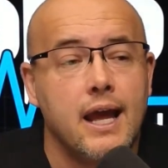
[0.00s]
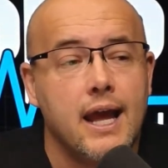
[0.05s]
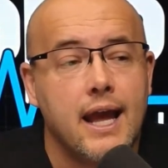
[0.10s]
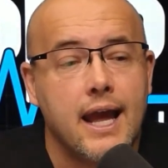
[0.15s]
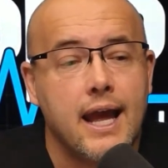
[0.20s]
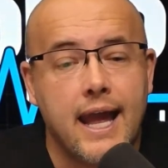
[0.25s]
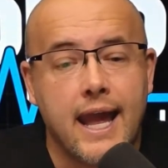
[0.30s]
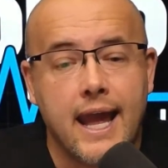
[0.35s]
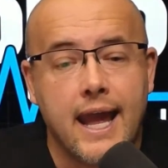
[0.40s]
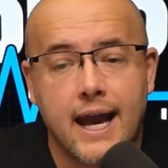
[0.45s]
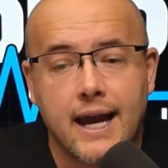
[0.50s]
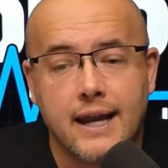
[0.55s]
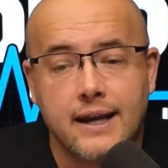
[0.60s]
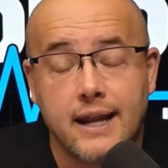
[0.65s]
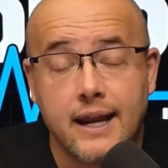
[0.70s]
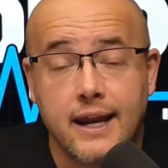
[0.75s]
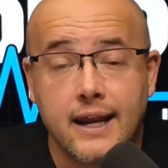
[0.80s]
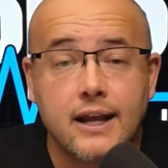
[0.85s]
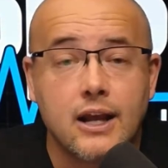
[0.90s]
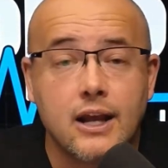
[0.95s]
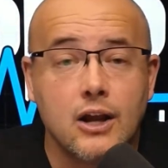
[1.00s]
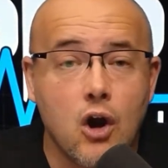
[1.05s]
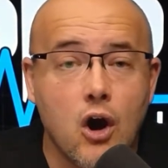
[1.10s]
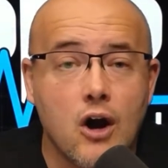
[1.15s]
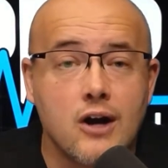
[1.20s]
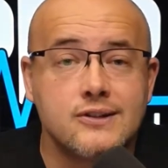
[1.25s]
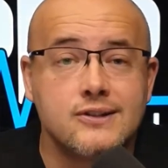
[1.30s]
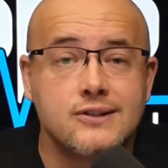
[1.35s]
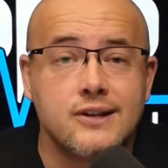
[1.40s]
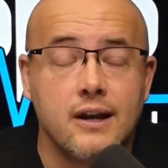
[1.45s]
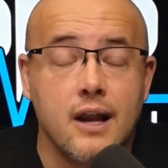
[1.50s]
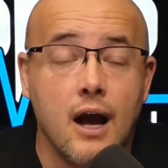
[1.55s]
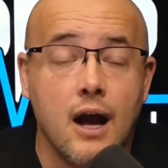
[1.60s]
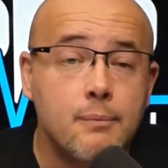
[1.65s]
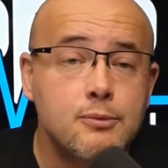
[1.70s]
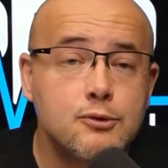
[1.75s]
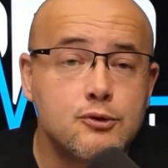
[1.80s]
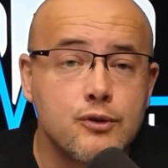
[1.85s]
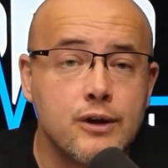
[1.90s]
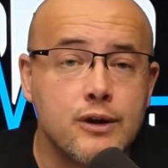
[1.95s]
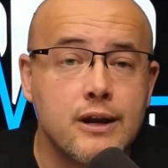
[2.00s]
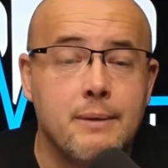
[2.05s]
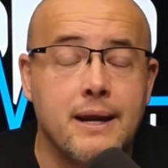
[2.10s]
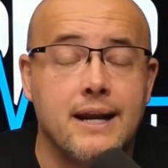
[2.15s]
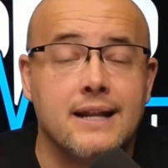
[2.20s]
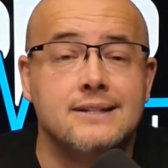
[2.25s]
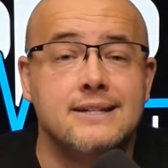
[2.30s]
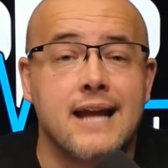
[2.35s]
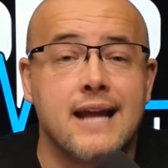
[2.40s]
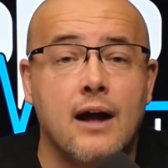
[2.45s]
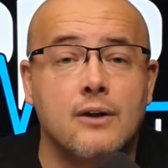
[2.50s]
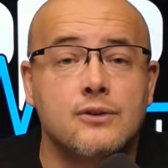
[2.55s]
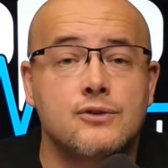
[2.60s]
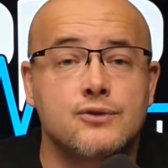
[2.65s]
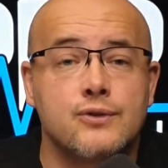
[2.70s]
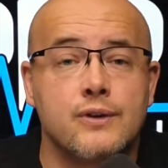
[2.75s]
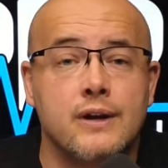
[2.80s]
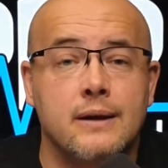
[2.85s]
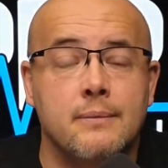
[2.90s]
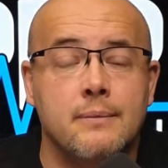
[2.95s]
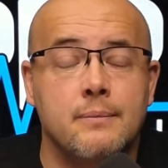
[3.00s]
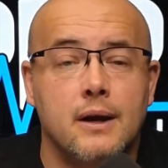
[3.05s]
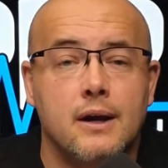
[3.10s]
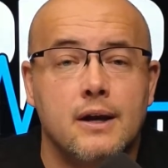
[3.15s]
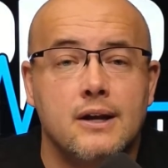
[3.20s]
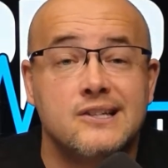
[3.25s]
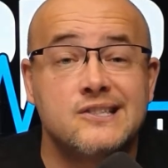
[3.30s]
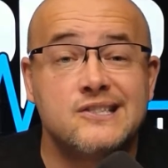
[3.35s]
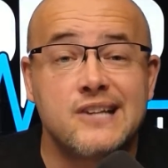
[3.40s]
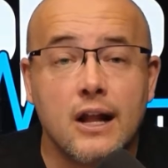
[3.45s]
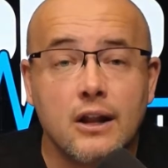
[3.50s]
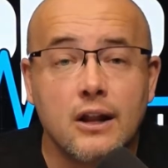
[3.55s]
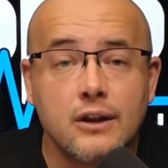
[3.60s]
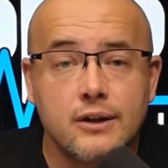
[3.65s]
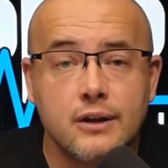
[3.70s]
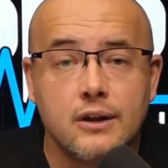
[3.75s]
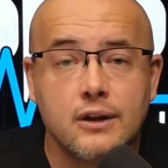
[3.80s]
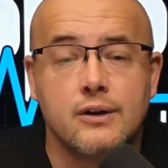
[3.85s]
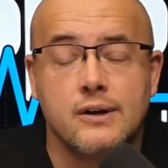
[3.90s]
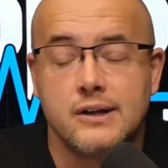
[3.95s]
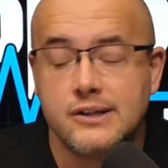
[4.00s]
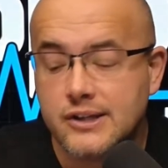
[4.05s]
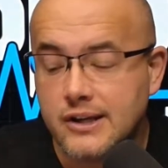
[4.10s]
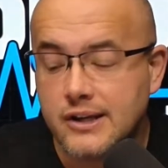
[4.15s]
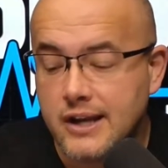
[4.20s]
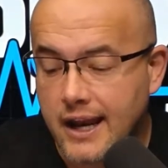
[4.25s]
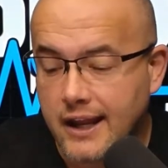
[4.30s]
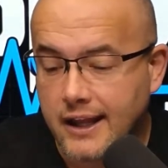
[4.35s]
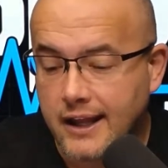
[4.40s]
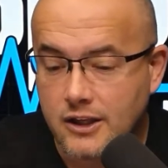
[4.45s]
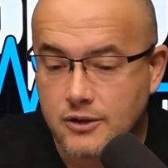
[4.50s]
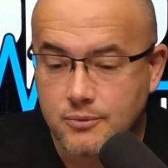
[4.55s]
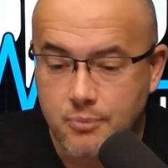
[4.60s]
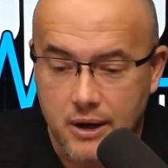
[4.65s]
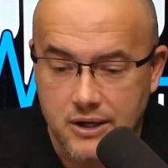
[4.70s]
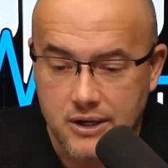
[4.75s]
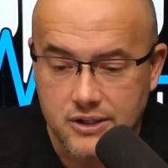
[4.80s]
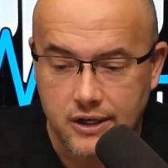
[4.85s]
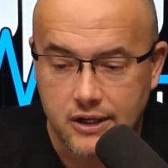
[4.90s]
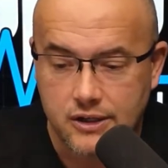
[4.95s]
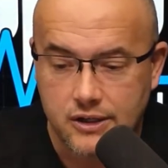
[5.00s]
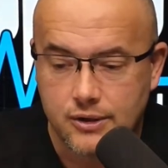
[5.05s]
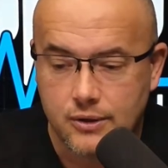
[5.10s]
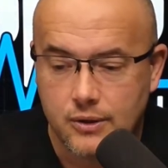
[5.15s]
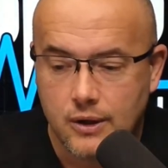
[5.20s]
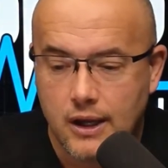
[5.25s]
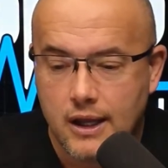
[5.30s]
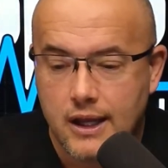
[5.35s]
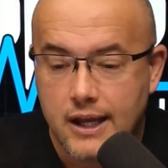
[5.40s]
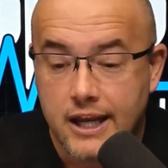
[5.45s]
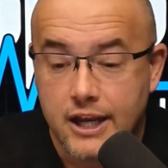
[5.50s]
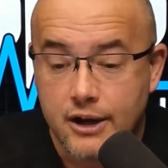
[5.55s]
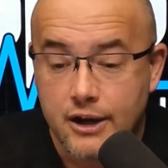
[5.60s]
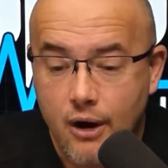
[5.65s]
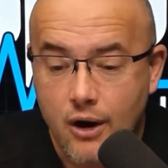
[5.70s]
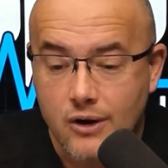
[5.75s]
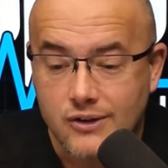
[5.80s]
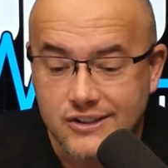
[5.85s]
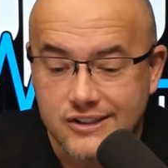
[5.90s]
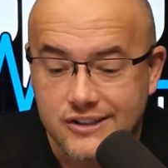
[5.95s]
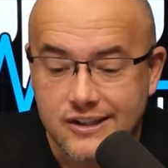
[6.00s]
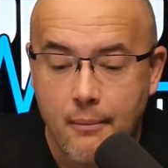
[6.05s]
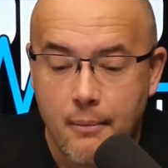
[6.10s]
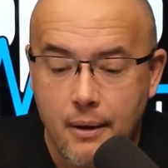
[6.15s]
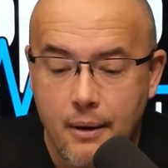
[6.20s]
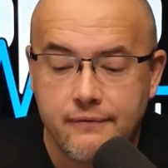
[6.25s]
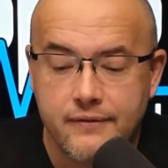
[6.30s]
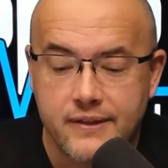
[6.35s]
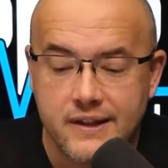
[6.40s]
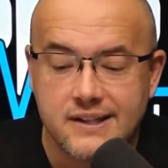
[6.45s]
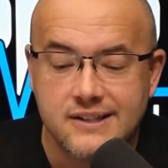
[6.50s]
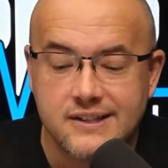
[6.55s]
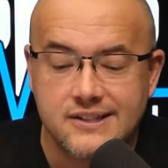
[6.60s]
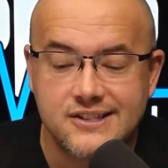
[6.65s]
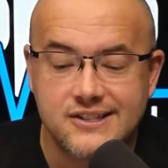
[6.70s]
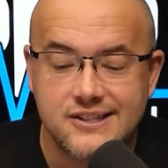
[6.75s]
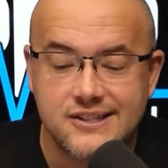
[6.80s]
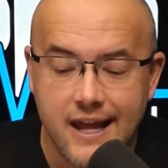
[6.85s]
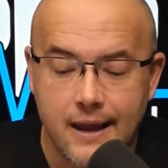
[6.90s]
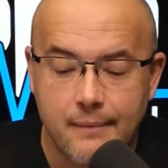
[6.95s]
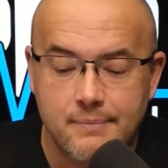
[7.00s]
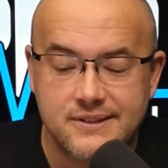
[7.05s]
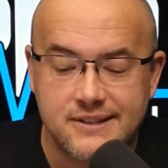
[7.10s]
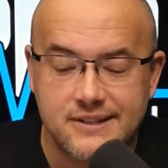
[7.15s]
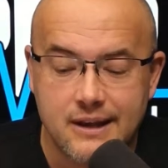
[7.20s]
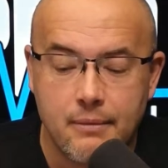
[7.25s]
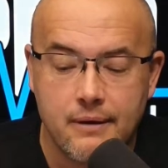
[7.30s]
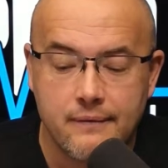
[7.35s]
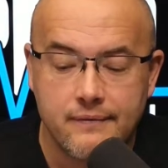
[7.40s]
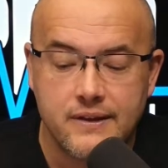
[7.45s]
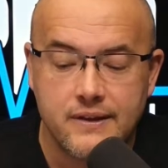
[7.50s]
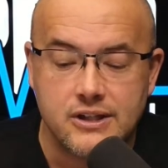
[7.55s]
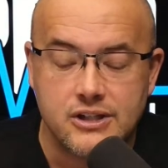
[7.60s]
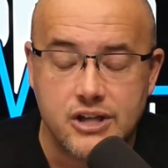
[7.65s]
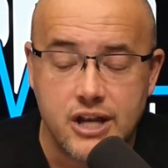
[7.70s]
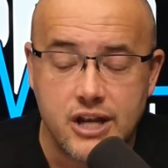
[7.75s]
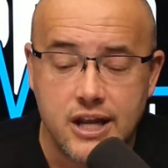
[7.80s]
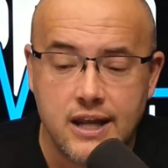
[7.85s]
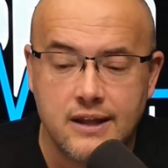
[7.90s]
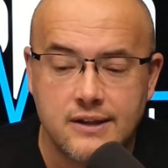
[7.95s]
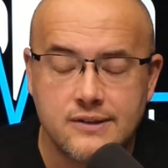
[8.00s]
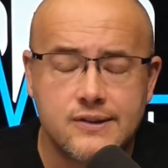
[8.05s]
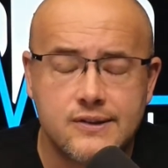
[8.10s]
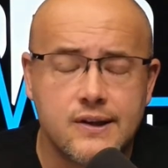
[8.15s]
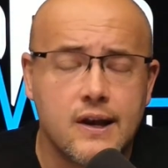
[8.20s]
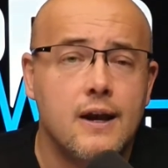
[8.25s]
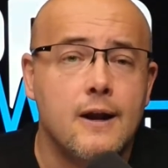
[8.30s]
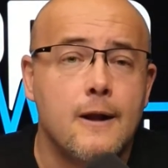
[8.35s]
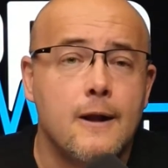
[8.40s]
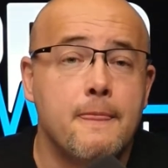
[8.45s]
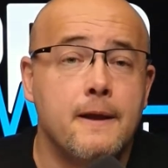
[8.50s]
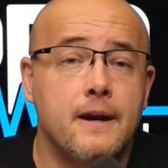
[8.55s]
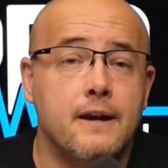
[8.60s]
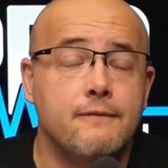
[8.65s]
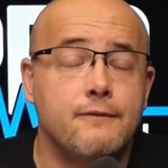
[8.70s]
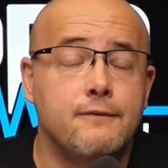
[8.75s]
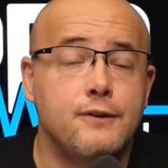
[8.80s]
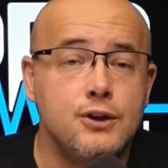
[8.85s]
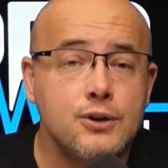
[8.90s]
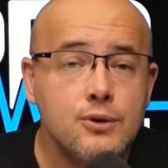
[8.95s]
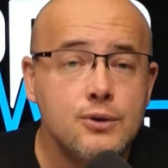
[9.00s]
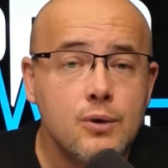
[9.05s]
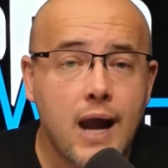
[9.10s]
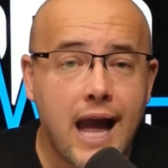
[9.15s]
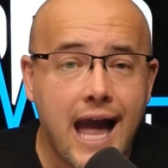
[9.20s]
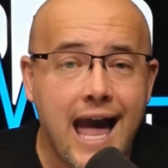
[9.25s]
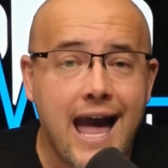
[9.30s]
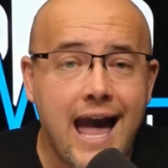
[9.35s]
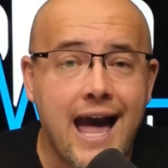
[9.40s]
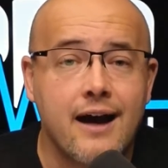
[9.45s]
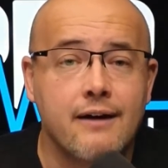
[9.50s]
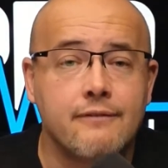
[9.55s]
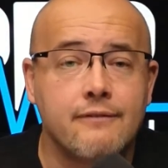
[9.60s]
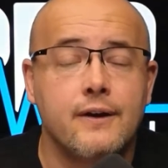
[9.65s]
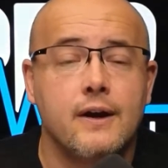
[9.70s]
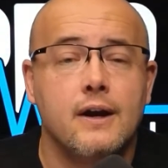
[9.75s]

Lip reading: And it can cause an upstream and a downstream cellular and genetic expression issue. Here are some of the SNPs, some of the genes that if you have